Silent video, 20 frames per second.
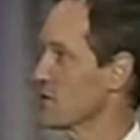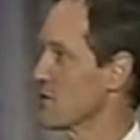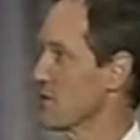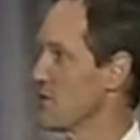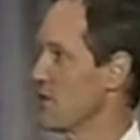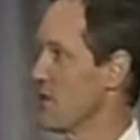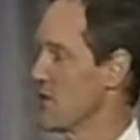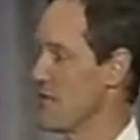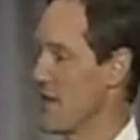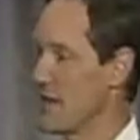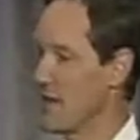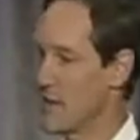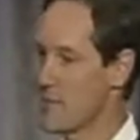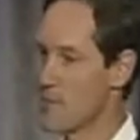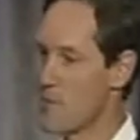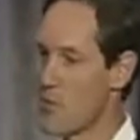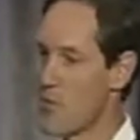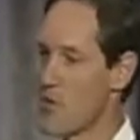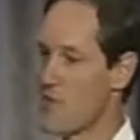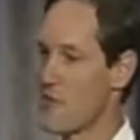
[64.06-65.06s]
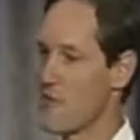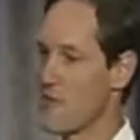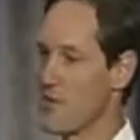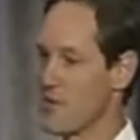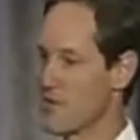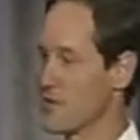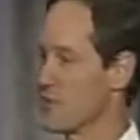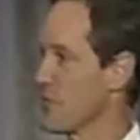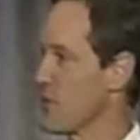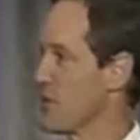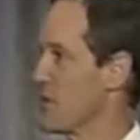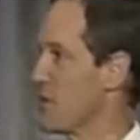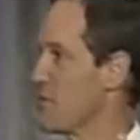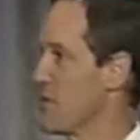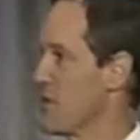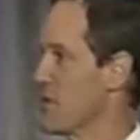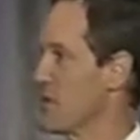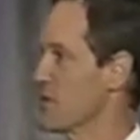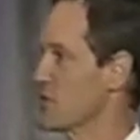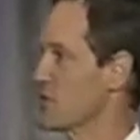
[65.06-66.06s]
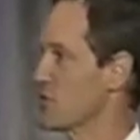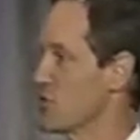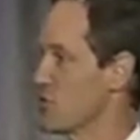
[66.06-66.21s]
Mm-hmm. They get more information from their peers.